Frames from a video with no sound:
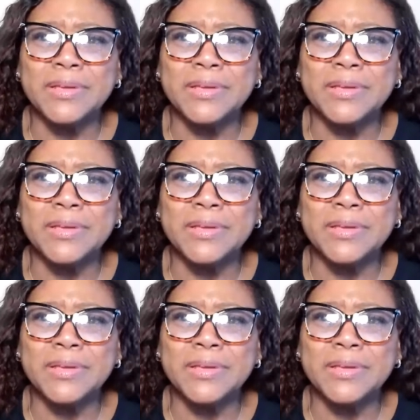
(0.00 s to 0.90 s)
I don't know if
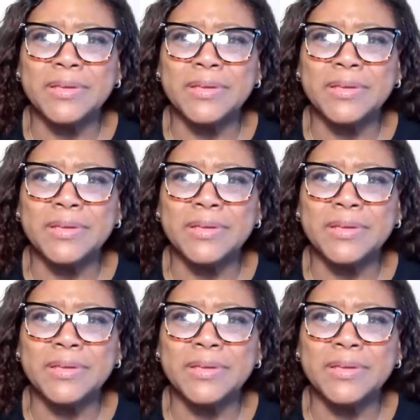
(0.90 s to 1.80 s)
you guys missed
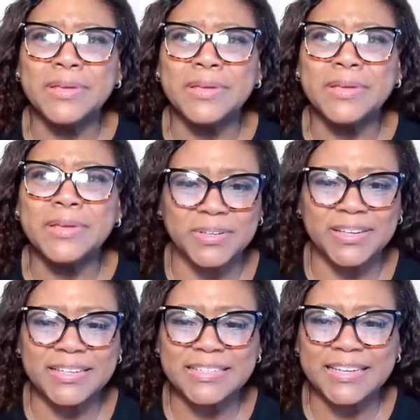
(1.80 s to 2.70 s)
it, but I
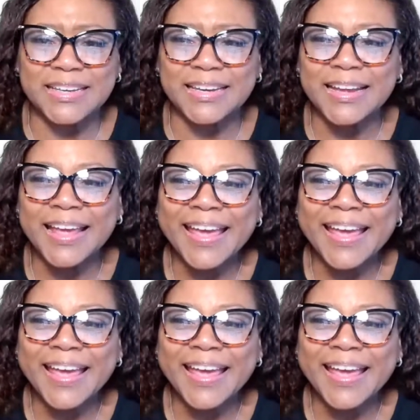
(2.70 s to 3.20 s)
certainly did.